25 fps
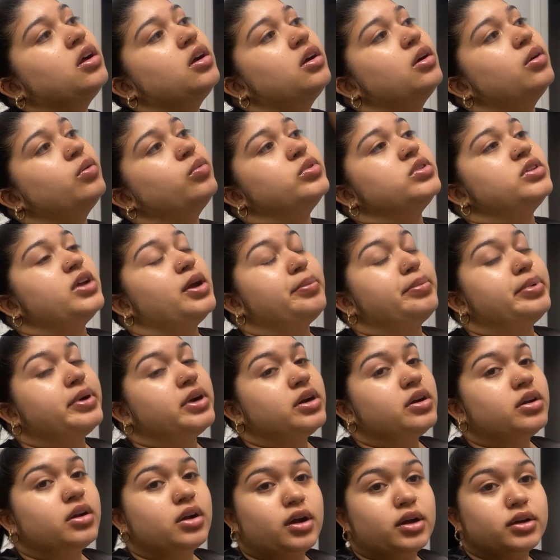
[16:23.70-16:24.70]
Once I put
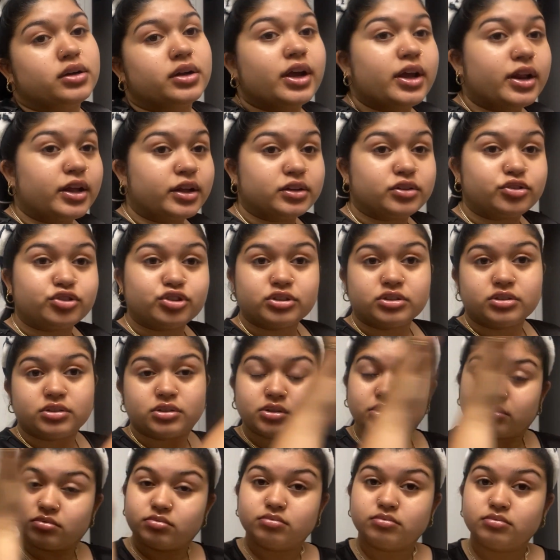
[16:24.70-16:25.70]
it on, it
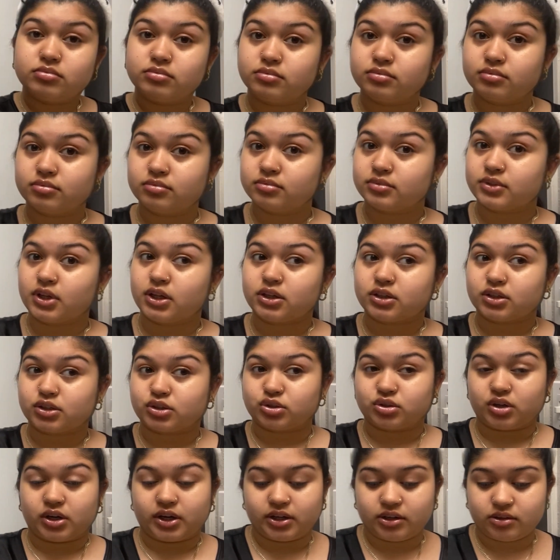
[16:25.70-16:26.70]
just looks
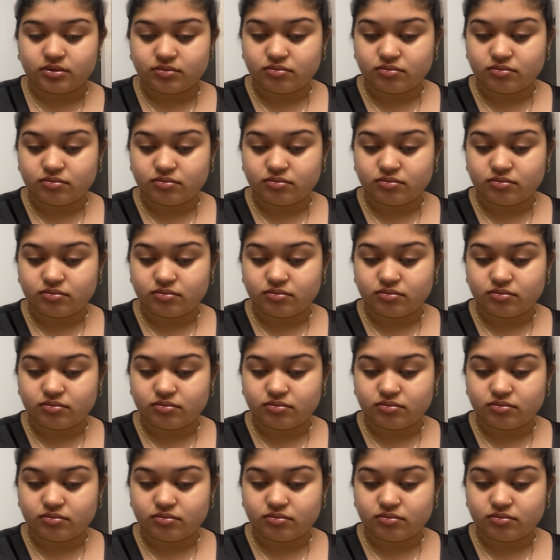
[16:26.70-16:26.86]
great.